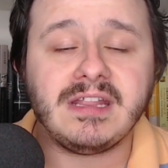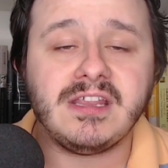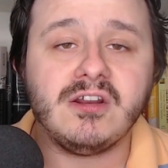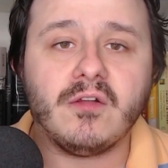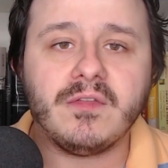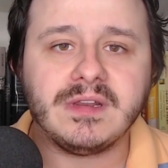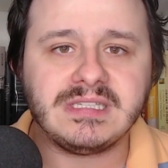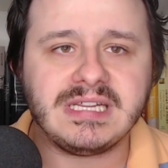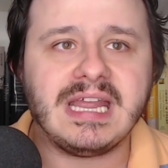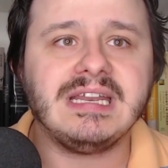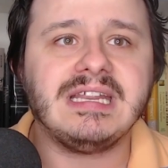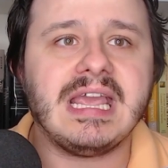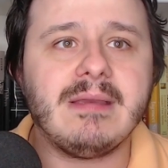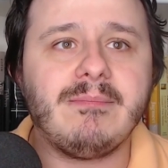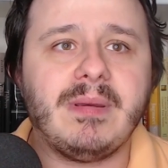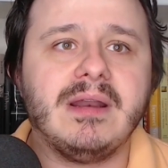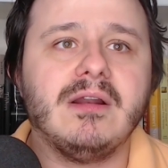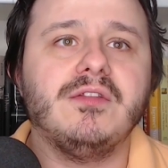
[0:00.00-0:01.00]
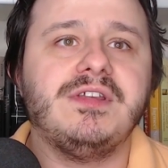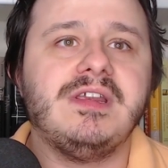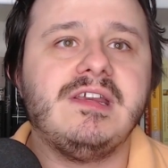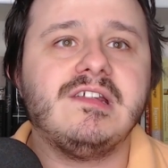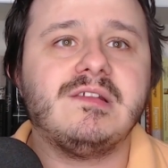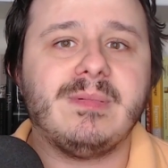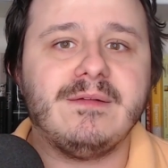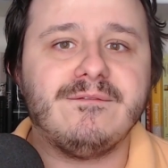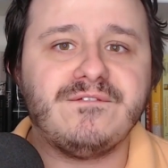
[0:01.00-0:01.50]
You know, the $10,000 penalty
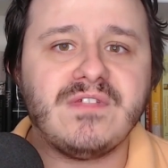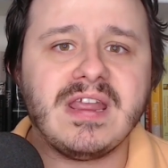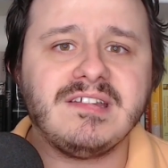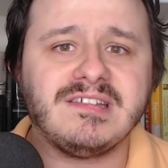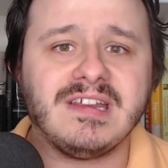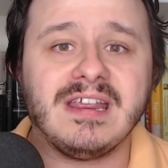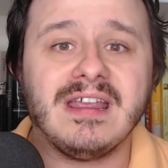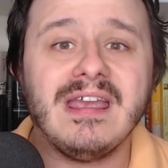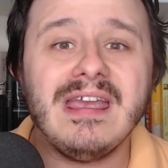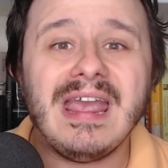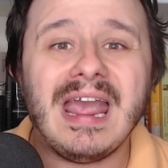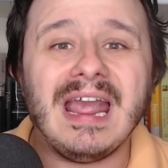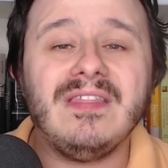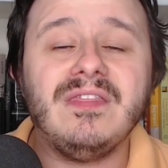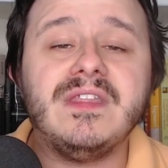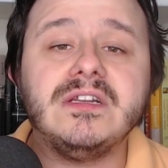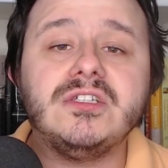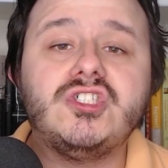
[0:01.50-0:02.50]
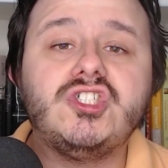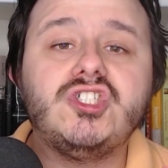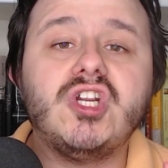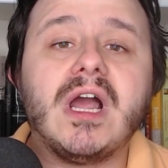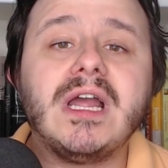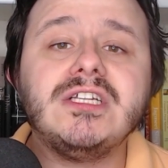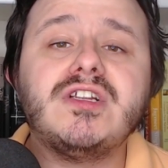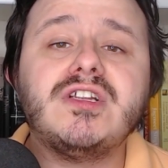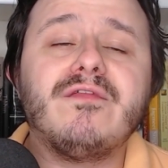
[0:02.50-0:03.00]
he's been facing, and the
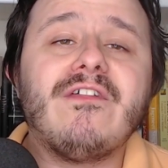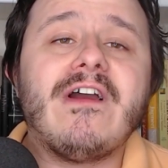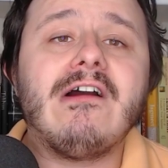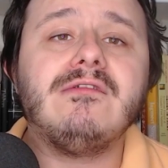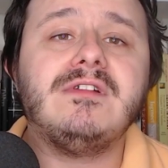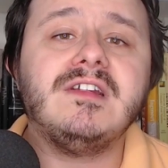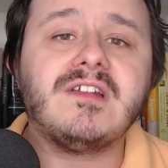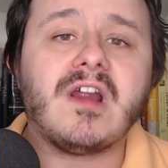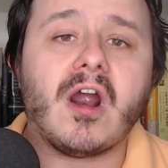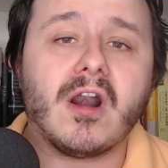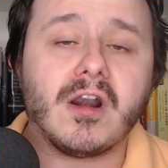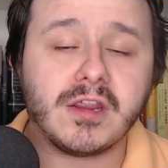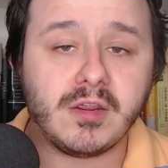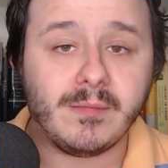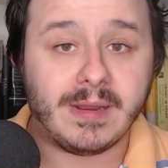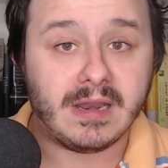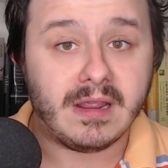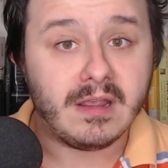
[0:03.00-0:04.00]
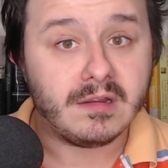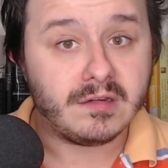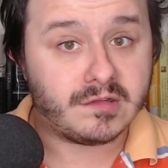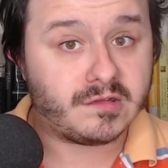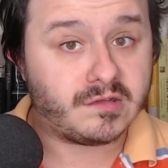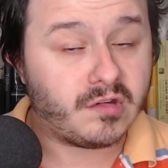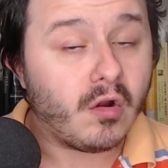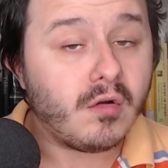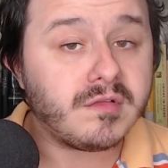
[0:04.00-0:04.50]
judge found his argument
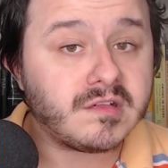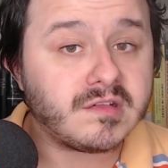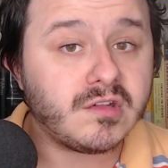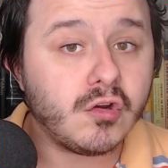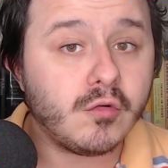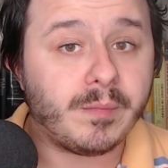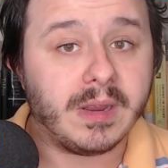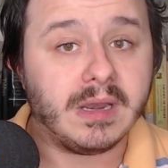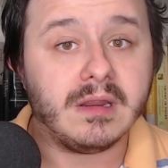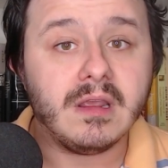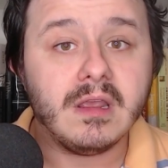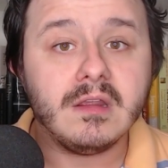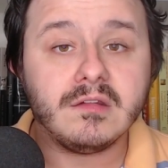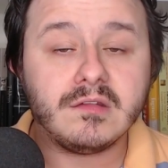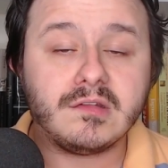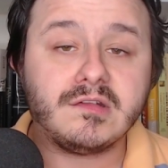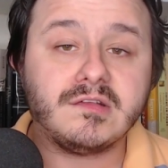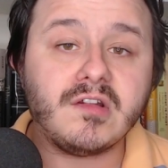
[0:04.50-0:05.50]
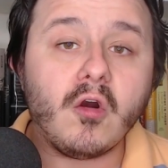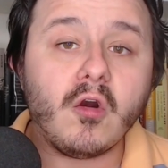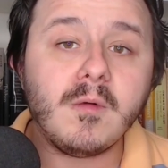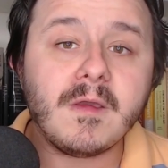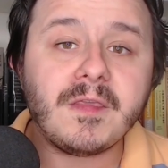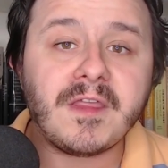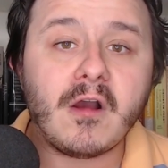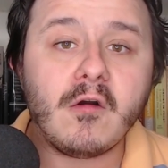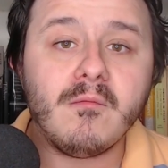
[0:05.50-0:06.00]
so stupid, so
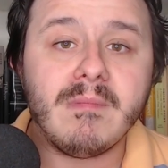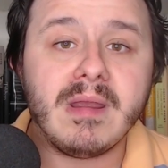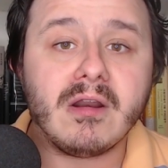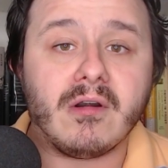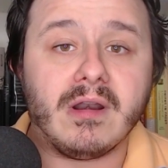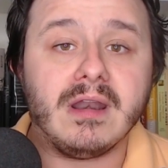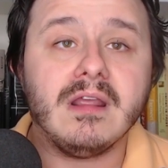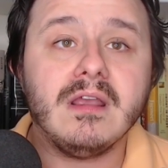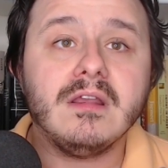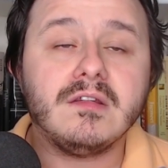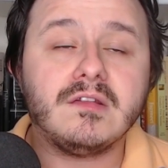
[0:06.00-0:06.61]
without merit,